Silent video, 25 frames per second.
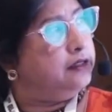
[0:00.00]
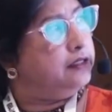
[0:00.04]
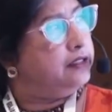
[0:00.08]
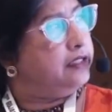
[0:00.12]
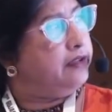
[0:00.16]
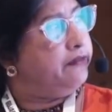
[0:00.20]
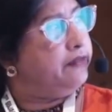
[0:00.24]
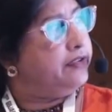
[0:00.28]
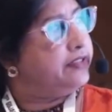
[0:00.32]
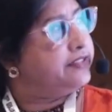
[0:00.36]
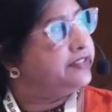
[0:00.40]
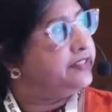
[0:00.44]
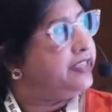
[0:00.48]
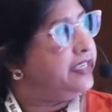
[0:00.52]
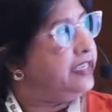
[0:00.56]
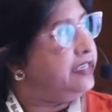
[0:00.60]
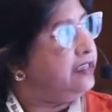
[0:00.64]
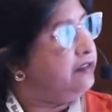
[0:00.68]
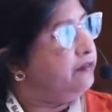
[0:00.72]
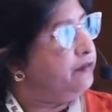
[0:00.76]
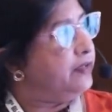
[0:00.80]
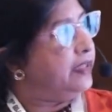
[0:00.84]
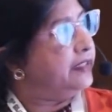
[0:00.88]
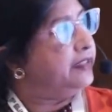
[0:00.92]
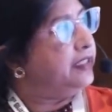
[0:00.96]
they were
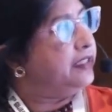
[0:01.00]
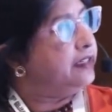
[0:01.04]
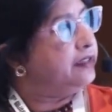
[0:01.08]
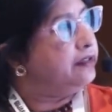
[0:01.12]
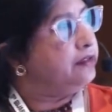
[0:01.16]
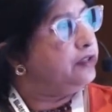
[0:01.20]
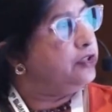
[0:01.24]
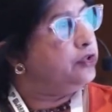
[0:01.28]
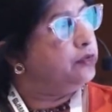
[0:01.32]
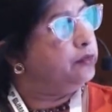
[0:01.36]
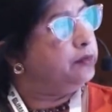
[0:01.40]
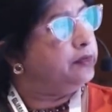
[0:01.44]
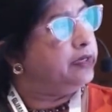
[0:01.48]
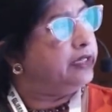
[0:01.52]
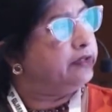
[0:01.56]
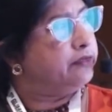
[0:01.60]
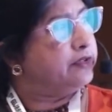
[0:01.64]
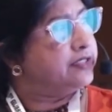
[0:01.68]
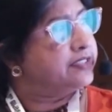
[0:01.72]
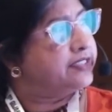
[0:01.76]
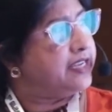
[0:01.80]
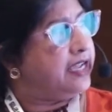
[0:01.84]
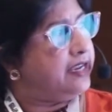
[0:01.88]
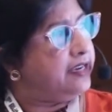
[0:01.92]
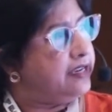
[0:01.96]
seeing whether it
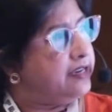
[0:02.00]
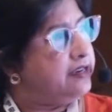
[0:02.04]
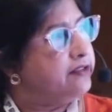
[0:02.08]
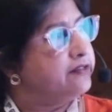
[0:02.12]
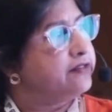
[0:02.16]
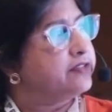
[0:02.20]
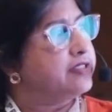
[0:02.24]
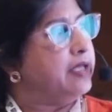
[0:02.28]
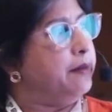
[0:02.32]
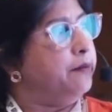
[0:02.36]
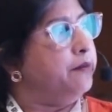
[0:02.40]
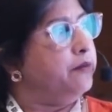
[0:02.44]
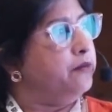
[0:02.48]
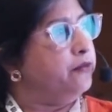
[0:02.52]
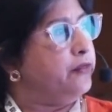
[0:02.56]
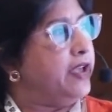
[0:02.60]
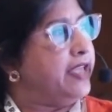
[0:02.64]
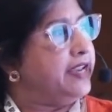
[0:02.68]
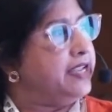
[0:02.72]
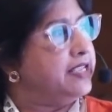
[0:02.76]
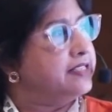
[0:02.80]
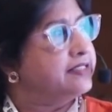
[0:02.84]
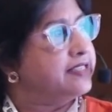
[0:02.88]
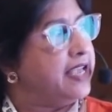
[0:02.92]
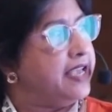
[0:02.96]
was done in some
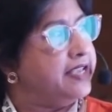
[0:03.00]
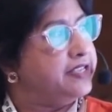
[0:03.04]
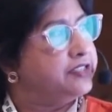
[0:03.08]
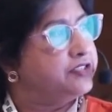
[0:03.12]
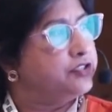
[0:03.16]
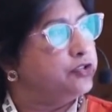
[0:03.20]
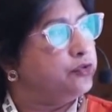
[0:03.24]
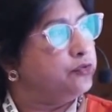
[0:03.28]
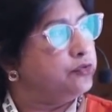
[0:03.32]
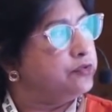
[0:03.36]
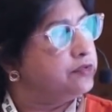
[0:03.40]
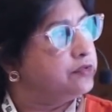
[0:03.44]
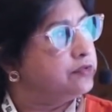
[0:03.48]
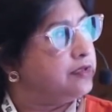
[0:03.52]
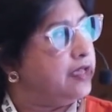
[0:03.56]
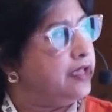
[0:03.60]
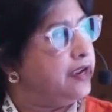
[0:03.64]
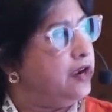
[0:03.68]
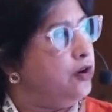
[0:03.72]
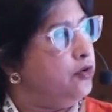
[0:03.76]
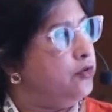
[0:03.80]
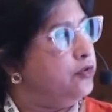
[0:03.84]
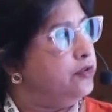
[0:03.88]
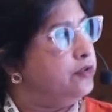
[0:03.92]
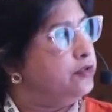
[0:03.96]
various ICUs,
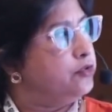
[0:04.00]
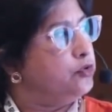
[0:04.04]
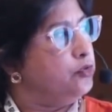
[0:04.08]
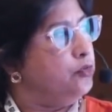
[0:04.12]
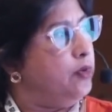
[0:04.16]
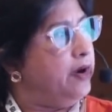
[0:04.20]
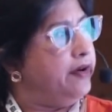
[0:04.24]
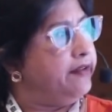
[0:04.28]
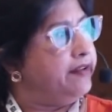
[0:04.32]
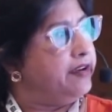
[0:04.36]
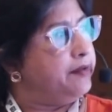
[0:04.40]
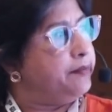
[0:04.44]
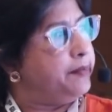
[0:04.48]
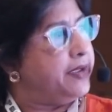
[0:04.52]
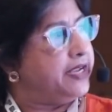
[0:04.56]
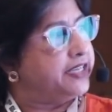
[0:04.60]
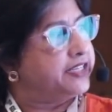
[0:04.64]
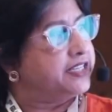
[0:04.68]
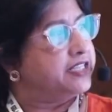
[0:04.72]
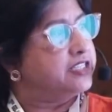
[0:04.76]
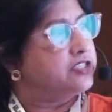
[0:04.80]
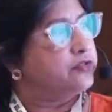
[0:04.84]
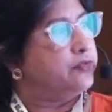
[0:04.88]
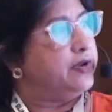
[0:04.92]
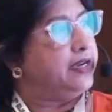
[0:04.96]
around 200
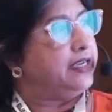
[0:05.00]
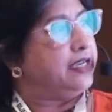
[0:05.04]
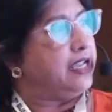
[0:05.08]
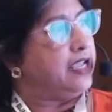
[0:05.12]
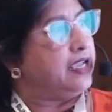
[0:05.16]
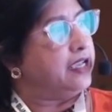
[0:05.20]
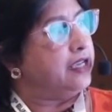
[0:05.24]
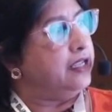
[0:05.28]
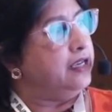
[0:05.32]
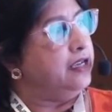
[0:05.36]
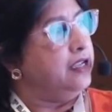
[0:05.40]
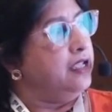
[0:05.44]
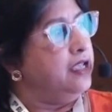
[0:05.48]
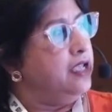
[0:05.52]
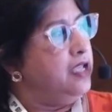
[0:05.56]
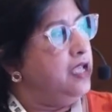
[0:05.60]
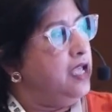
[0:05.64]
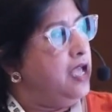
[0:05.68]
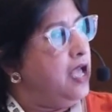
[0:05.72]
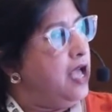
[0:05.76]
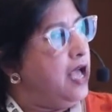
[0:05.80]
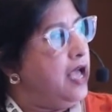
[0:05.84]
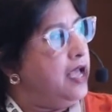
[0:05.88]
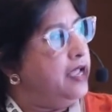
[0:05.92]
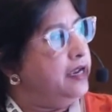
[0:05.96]
patients were taken,
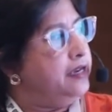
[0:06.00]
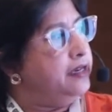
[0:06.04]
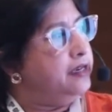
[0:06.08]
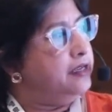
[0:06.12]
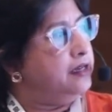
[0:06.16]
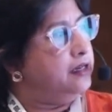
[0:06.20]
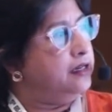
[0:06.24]
and